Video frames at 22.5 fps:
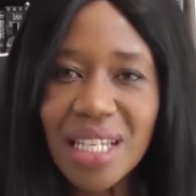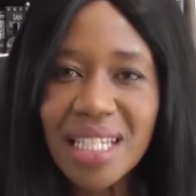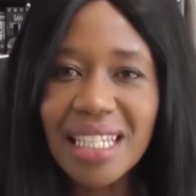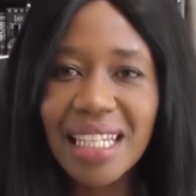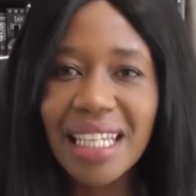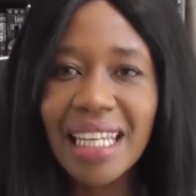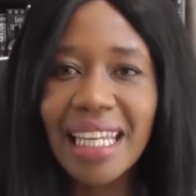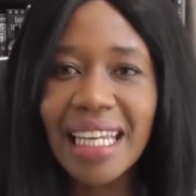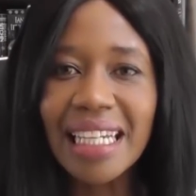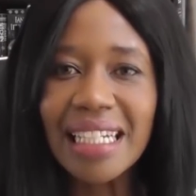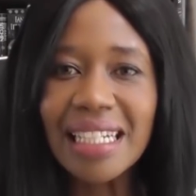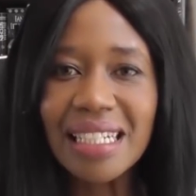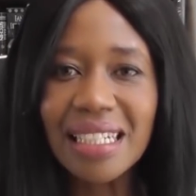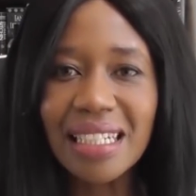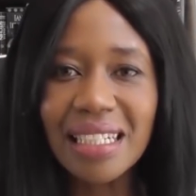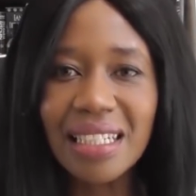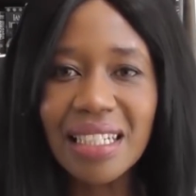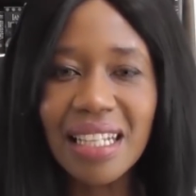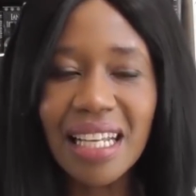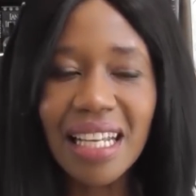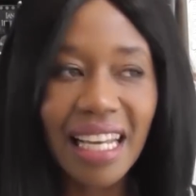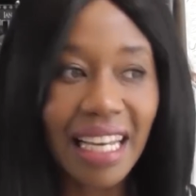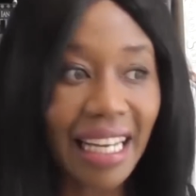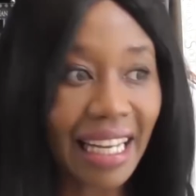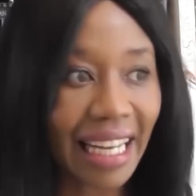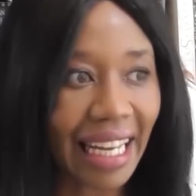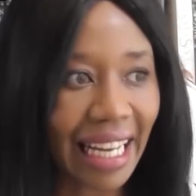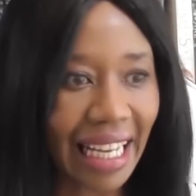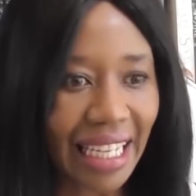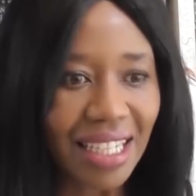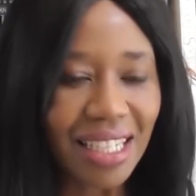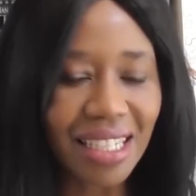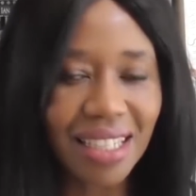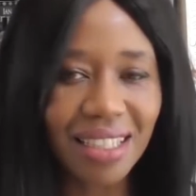his
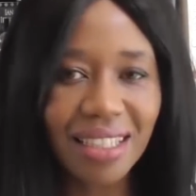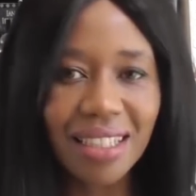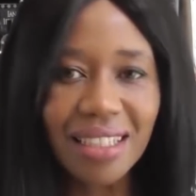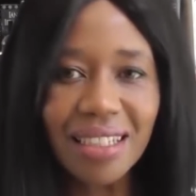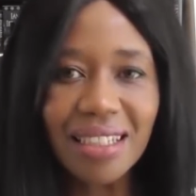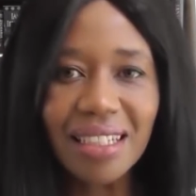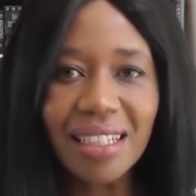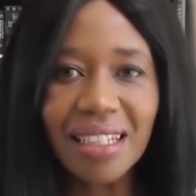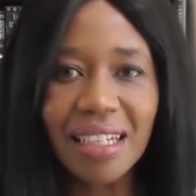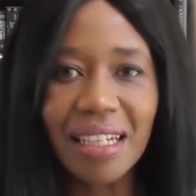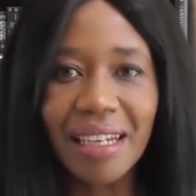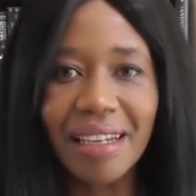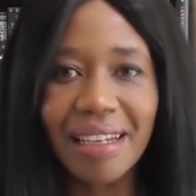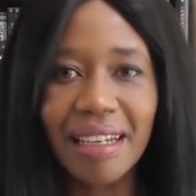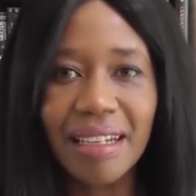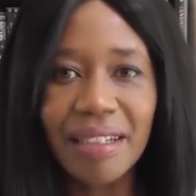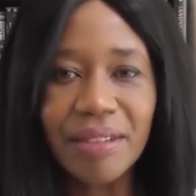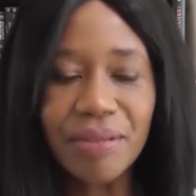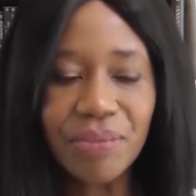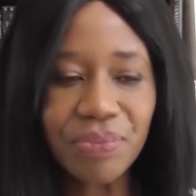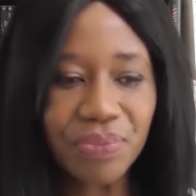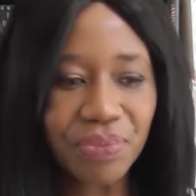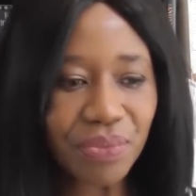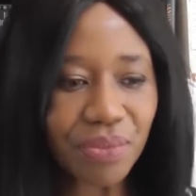election, okay,